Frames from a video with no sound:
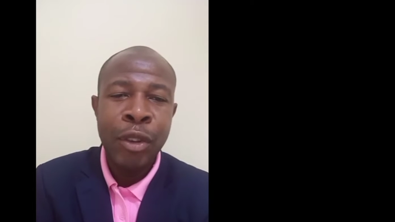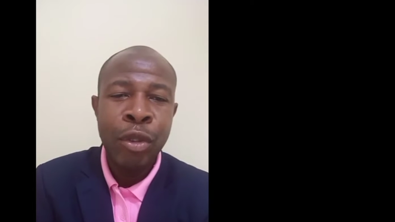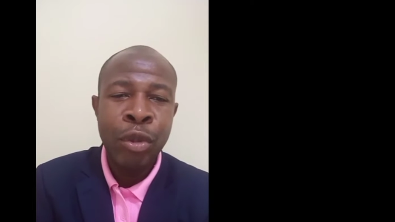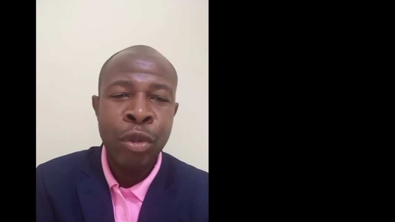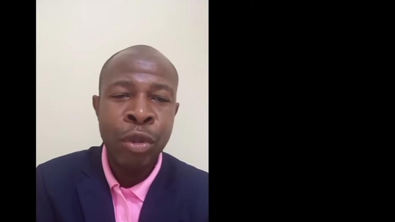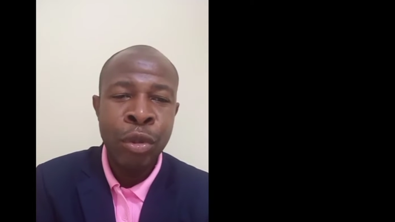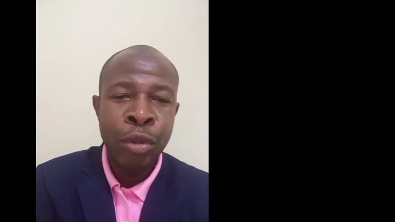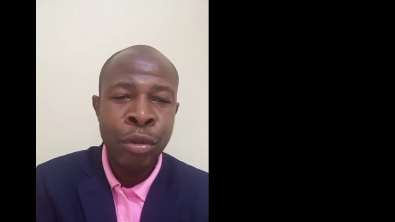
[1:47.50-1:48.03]

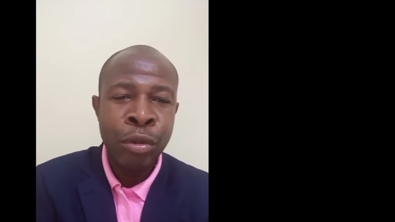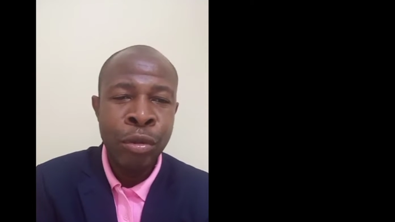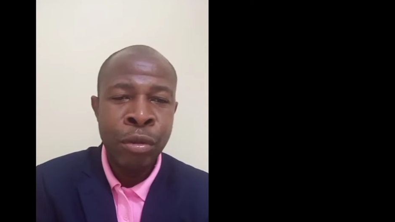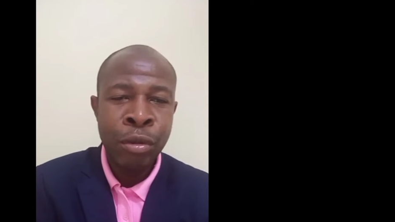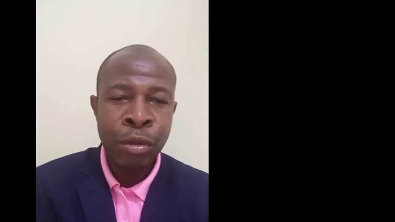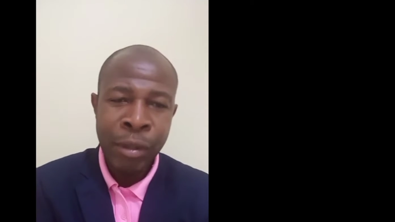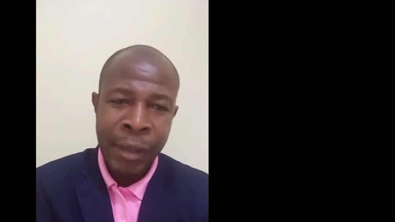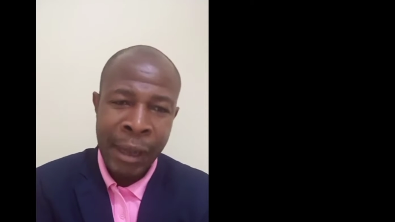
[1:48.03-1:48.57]
you
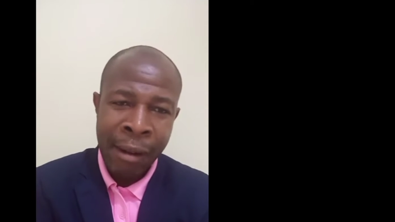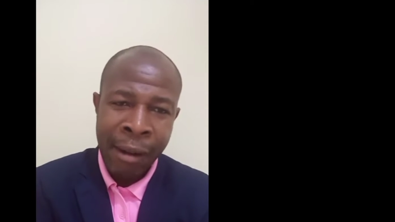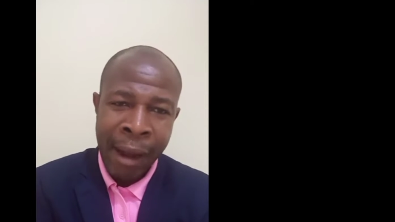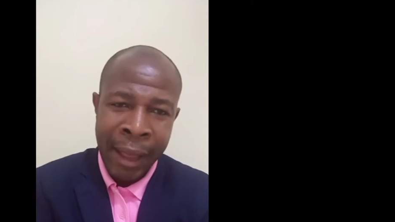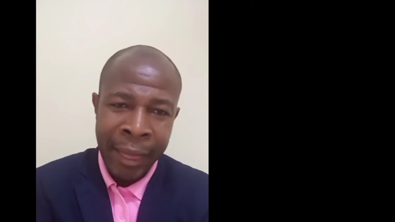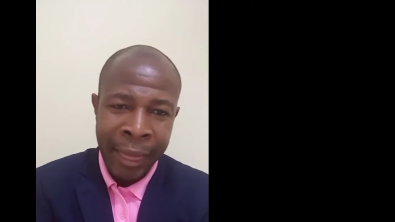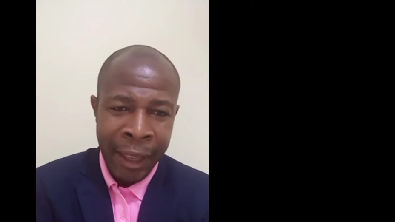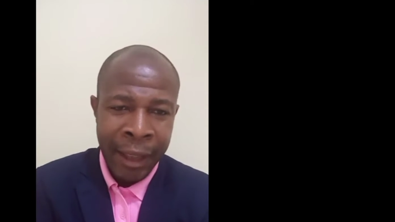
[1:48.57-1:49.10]
do the
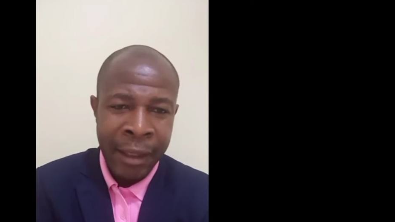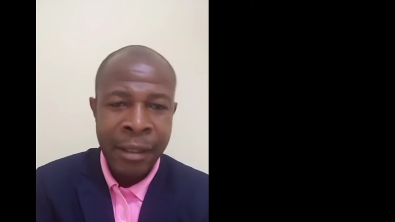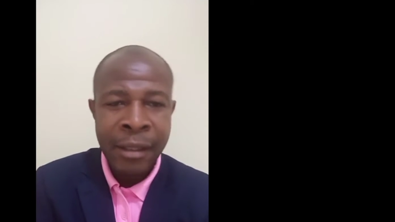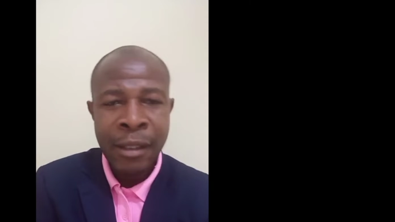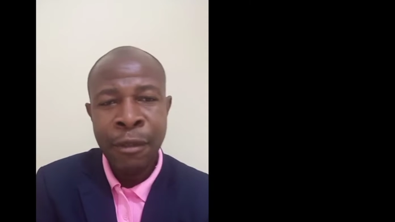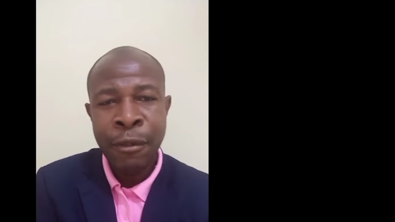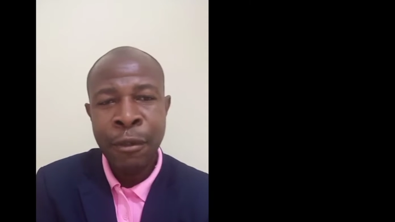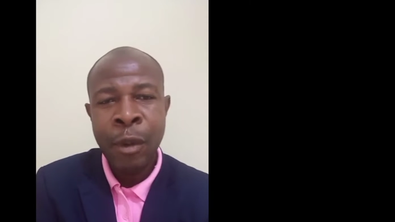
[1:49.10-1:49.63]
right
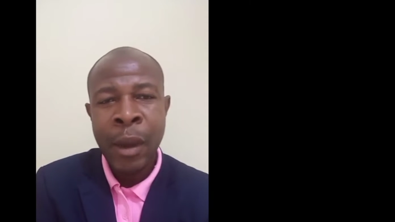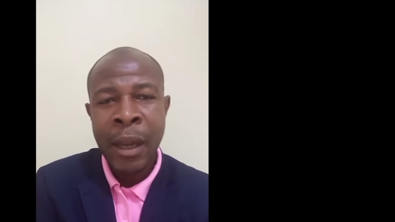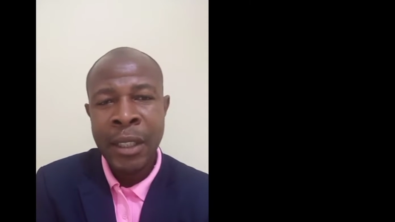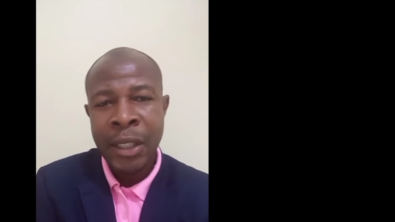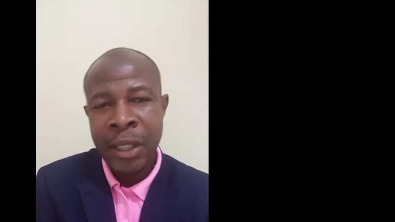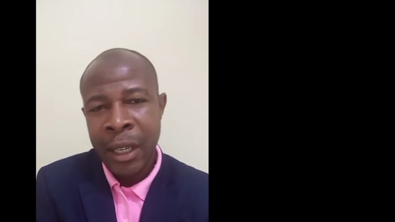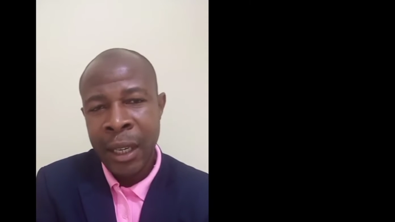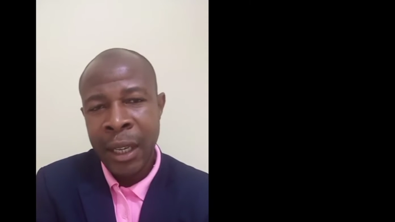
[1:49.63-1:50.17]
things, if you are
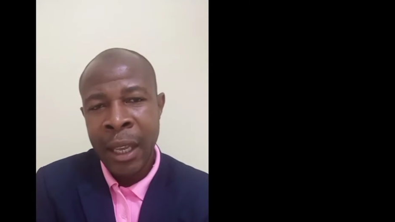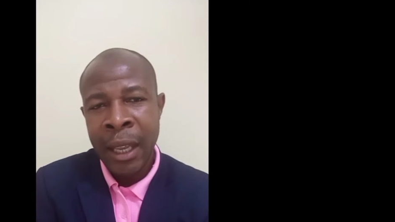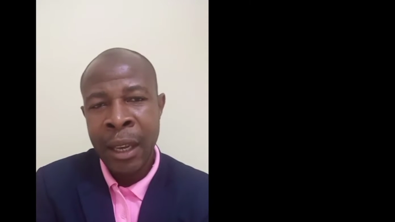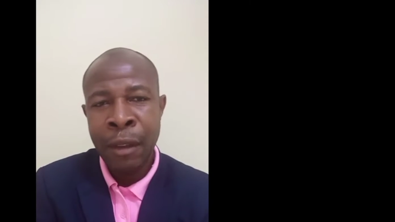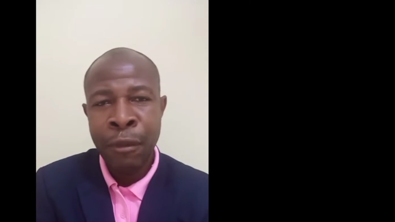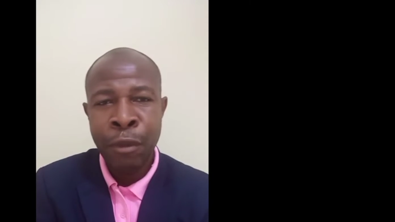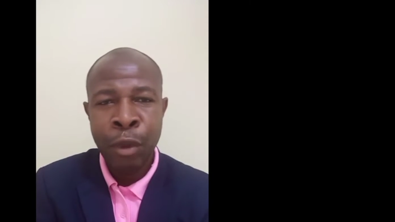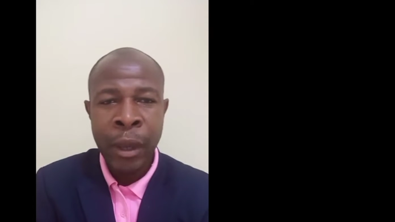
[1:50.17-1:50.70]
checking,
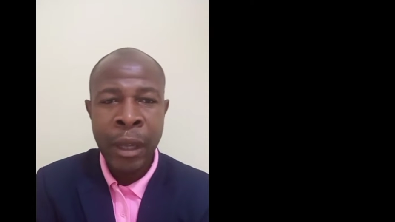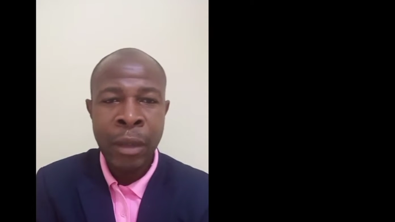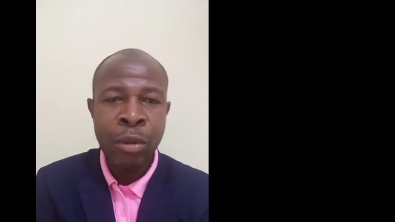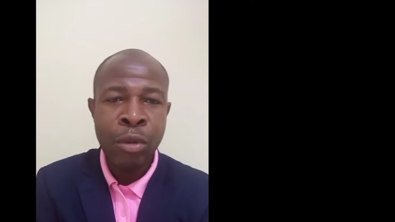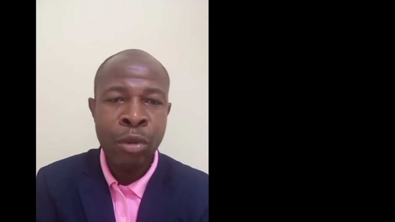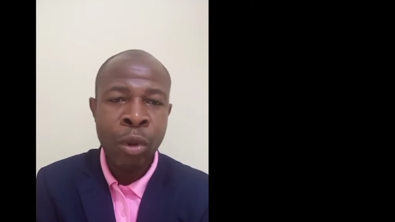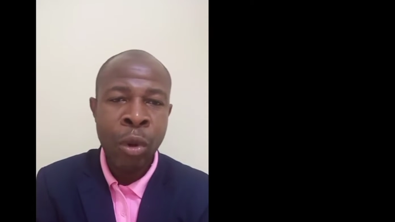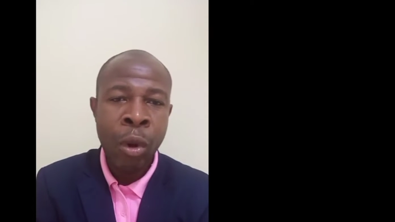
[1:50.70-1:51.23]
if you get
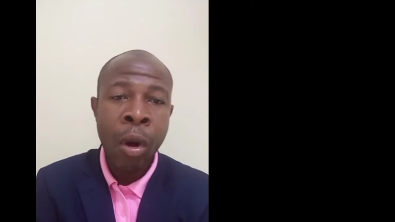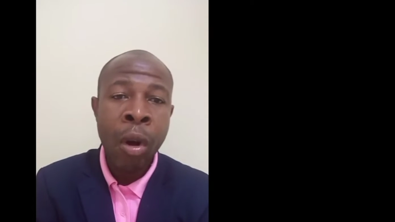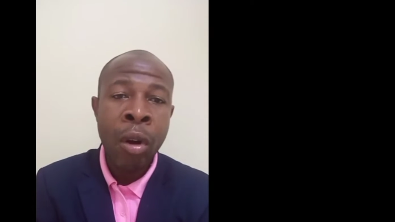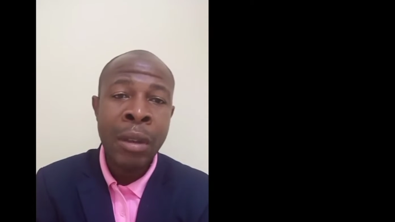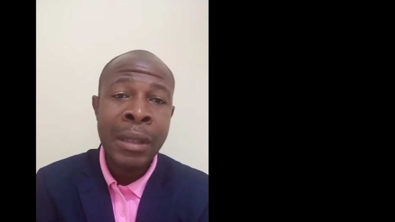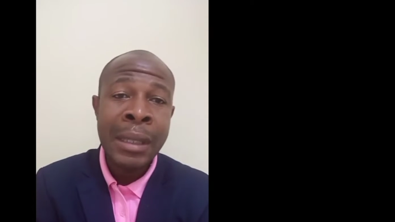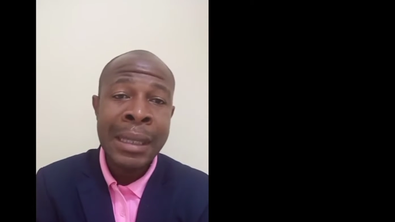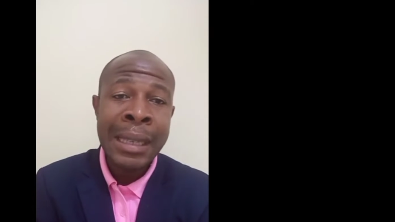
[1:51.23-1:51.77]
to know
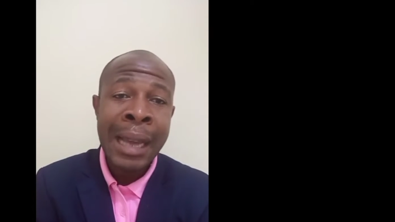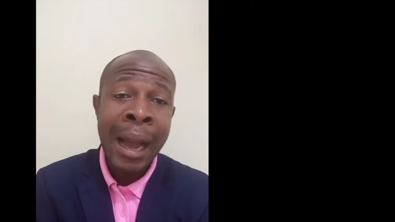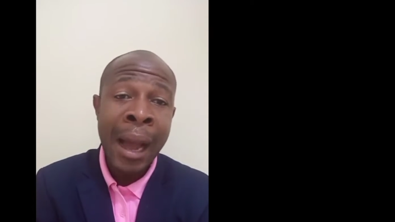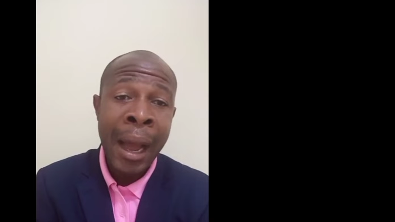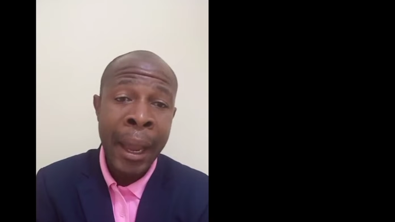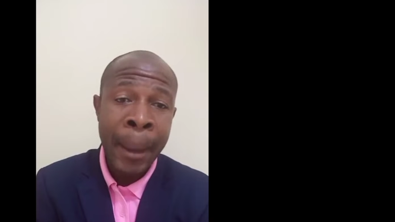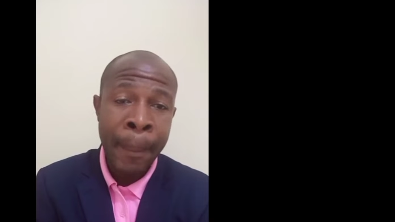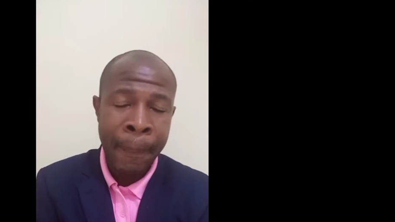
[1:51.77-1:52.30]
on
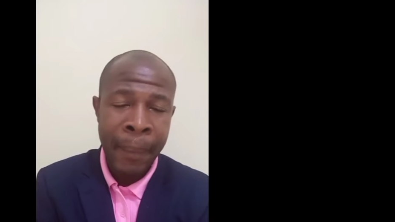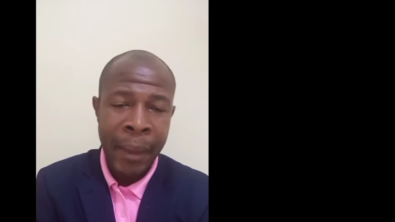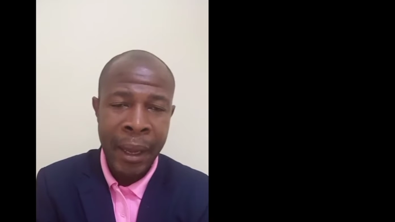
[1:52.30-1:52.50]
time,